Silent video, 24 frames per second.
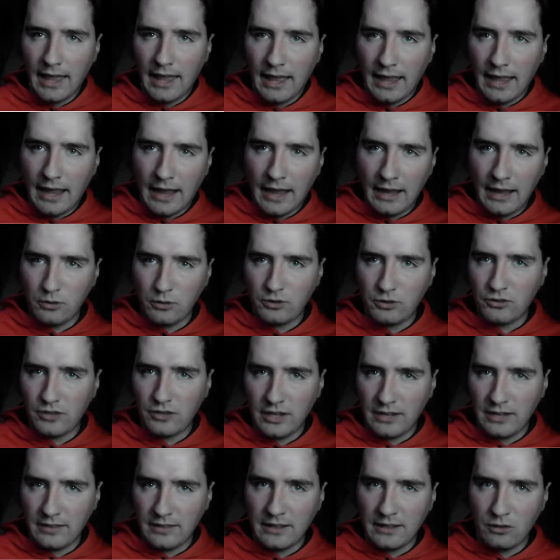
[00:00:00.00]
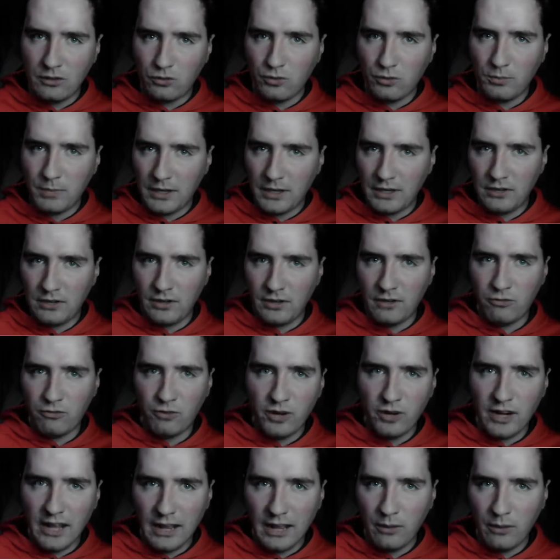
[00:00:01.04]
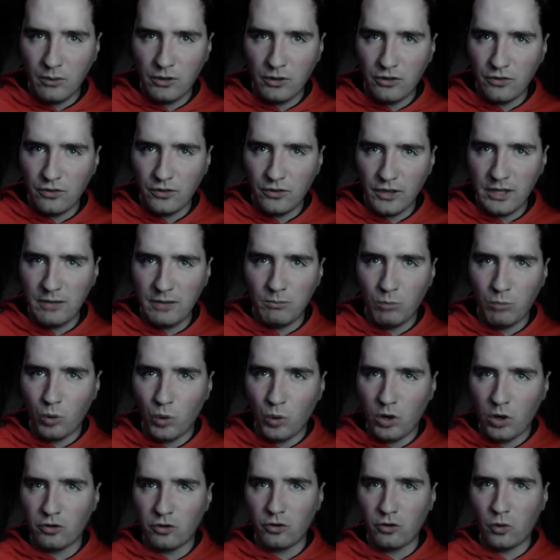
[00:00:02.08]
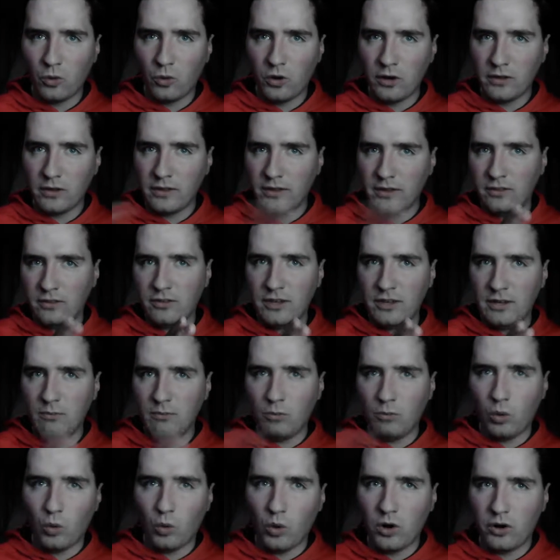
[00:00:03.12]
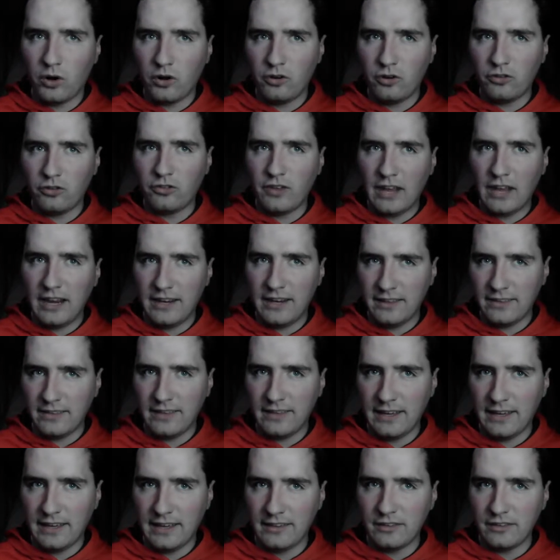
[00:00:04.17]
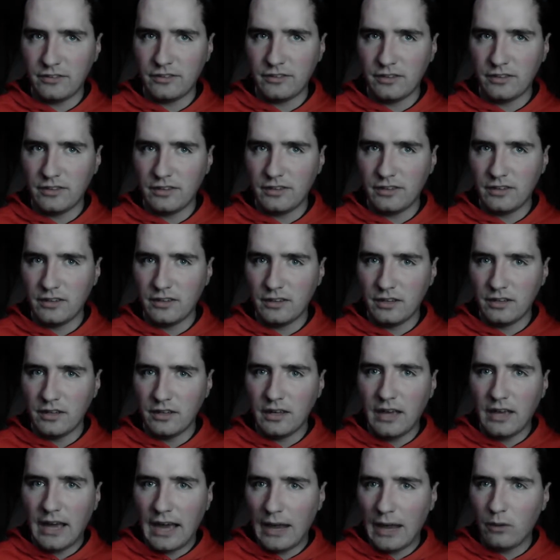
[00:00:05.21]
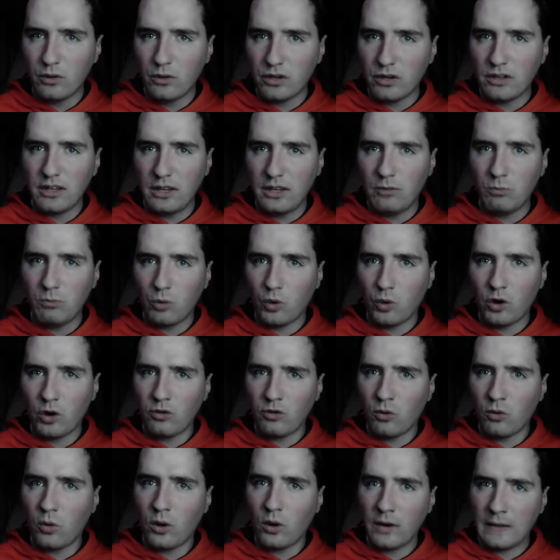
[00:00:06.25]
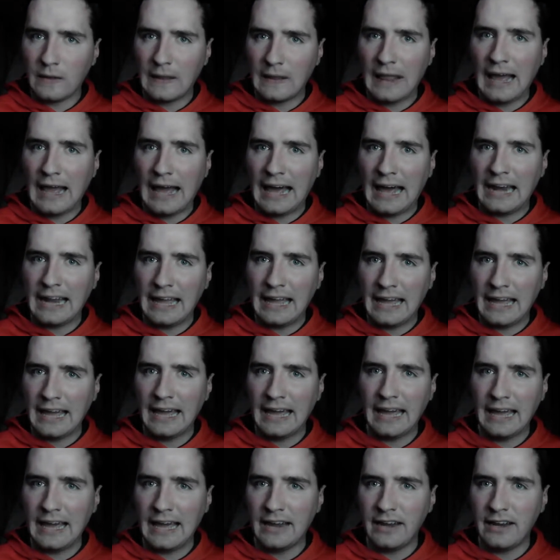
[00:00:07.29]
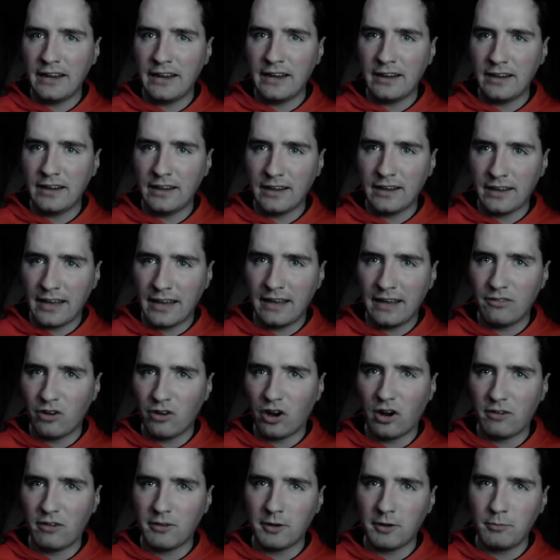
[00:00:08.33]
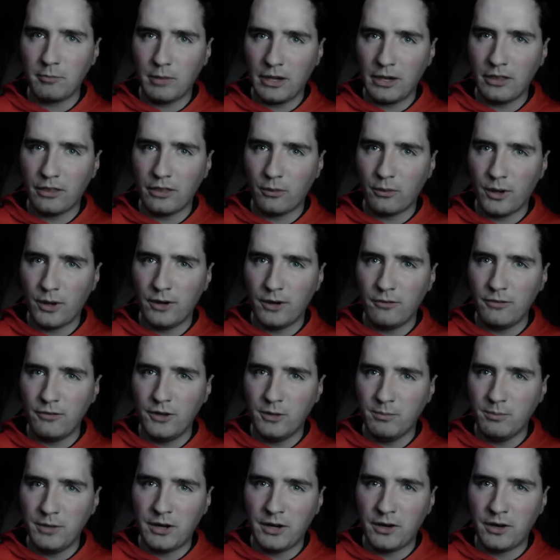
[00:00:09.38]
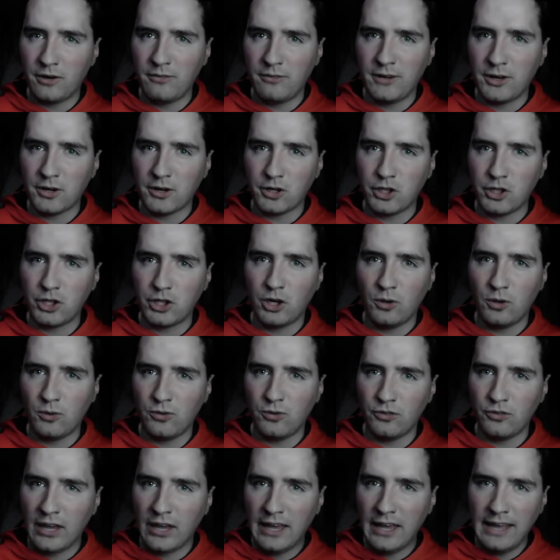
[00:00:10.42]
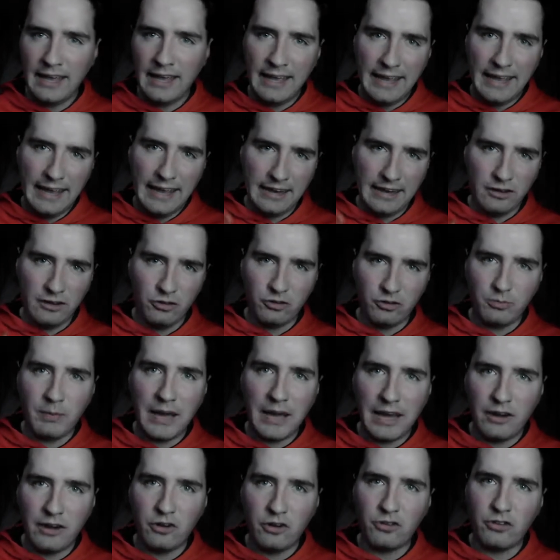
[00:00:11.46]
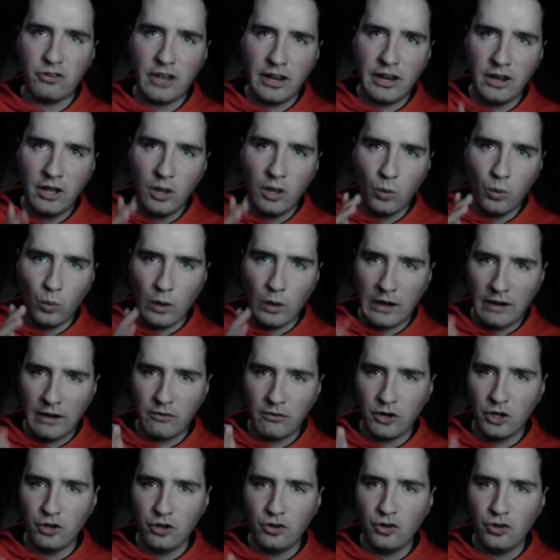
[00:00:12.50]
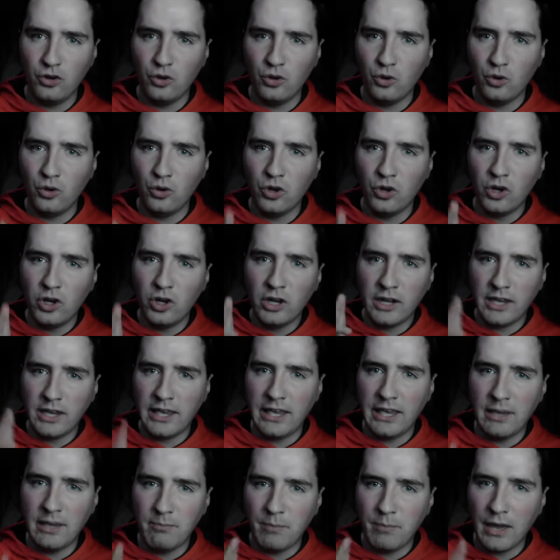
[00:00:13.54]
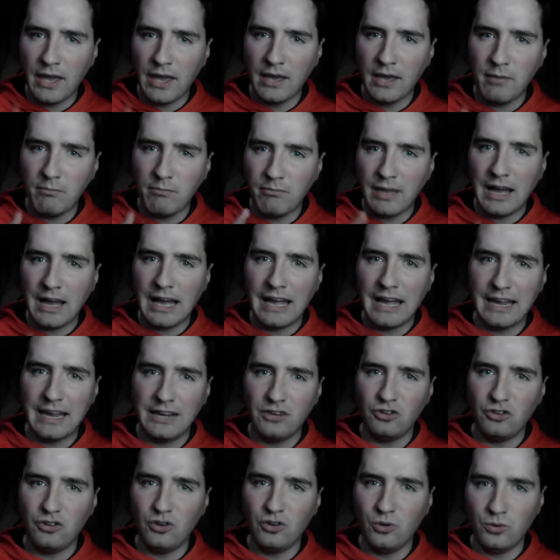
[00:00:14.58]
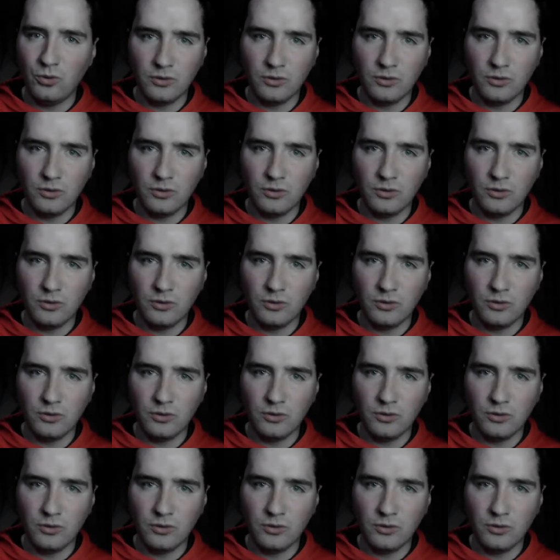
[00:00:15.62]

I would say things would be different. I would lean more toward the team order side of things. I would lean more toward that had Kevin Harvick been in the rearview mirror of Erik Jones and his spotter said, whatever you do, keep him behind you.